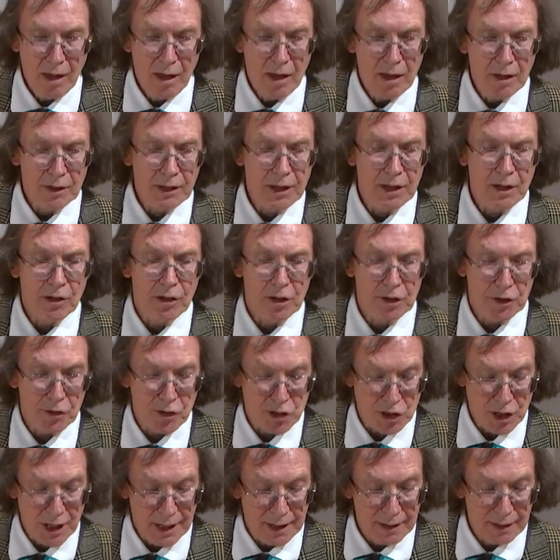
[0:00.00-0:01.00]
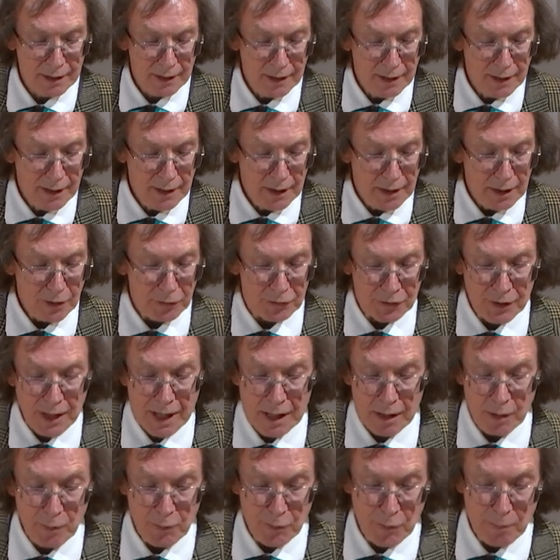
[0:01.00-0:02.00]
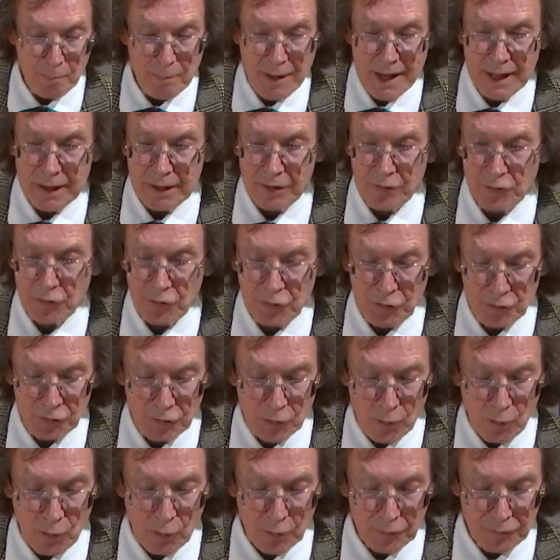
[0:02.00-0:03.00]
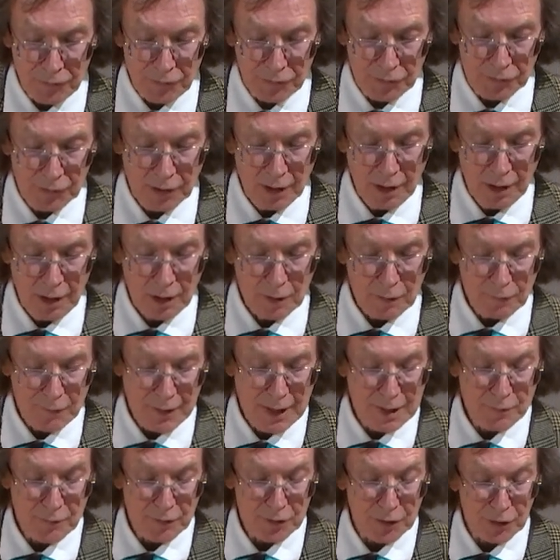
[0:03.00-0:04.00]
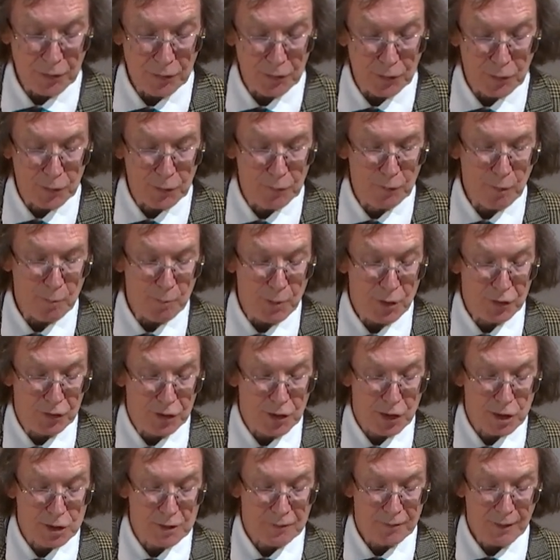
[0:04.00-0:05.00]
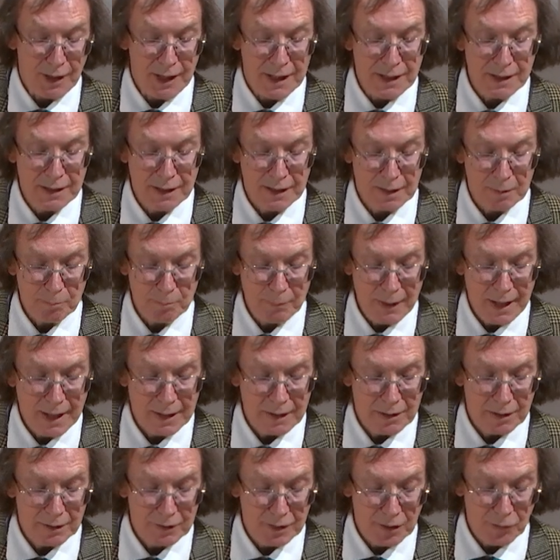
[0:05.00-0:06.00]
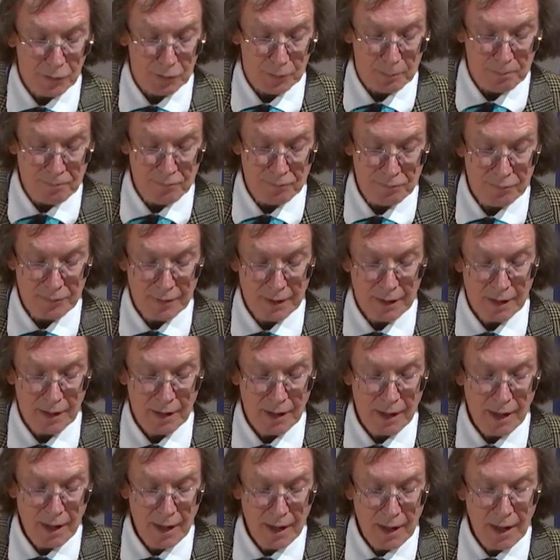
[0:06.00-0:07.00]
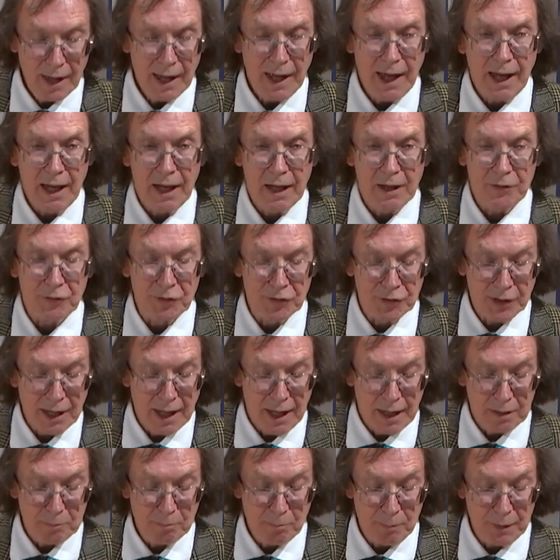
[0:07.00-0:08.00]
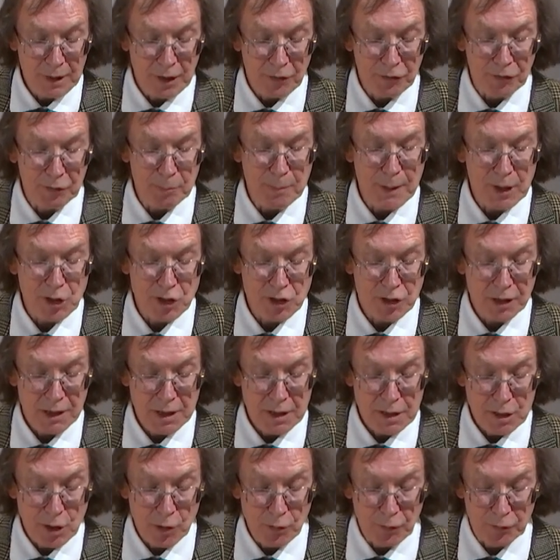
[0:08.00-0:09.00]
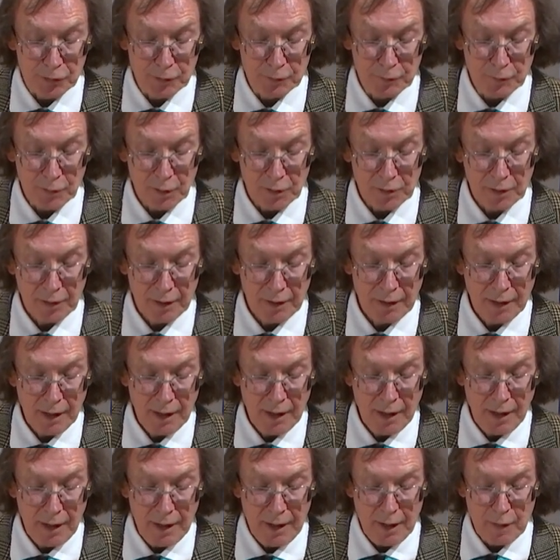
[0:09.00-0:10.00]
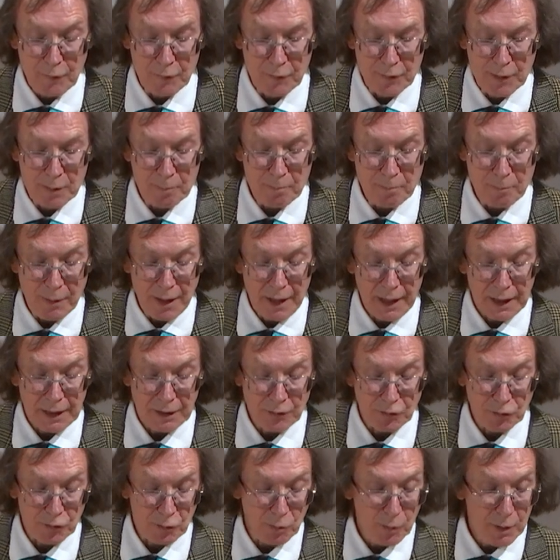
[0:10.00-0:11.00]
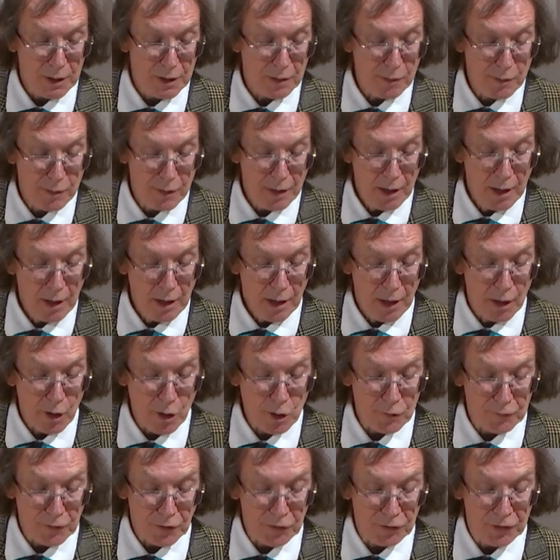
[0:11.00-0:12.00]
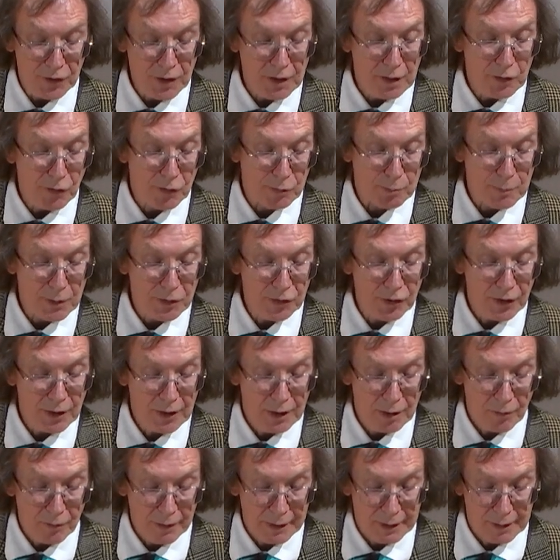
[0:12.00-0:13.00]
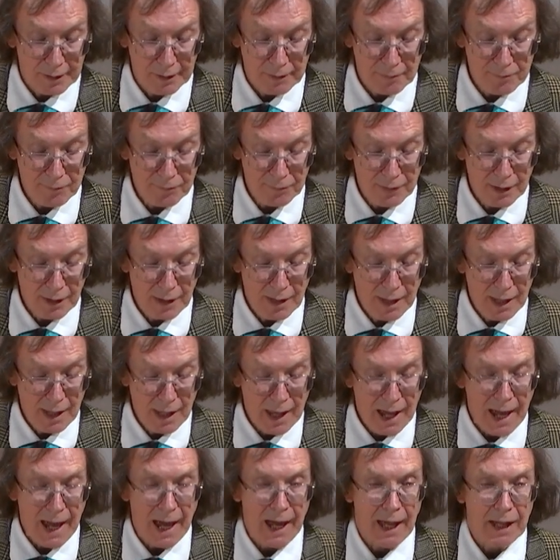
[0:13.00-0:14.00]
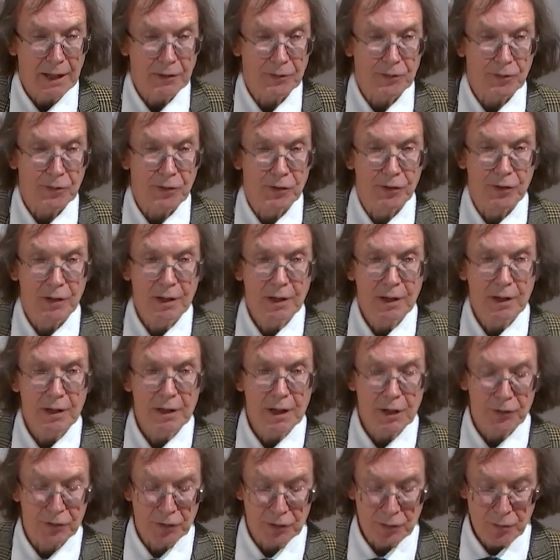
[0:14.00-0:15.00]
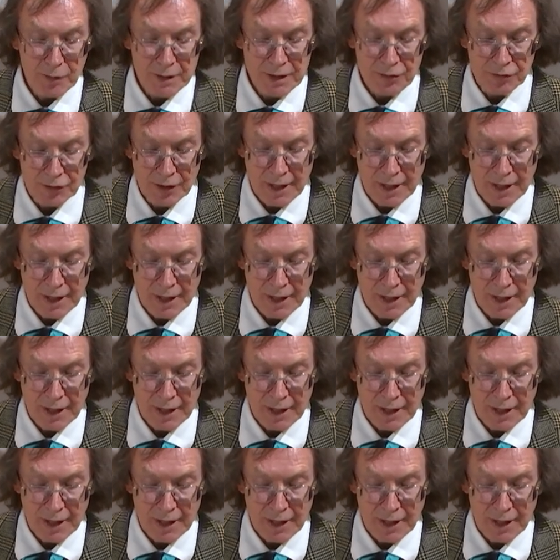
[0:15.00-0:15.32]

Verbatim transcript: Archaeology is now the main source of evidence for British Viking paganism, and can be especially useful if combined with overseas material and literary